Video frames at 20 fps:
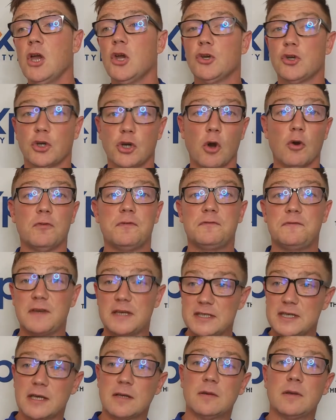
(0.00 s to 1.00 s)
to go
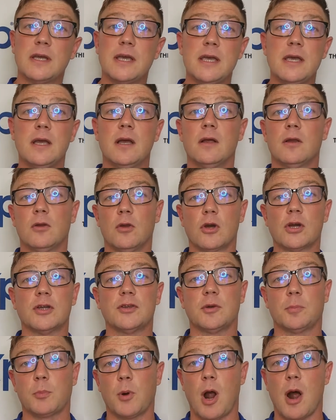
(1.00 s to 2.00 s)
physically look at
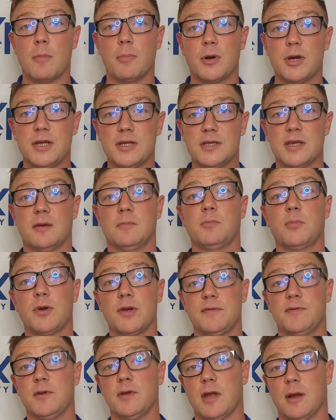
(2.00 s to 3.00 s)
the properties and
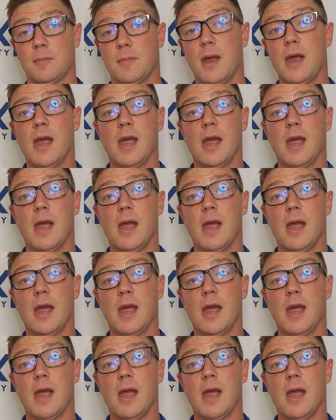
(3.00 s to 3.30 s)
preview them.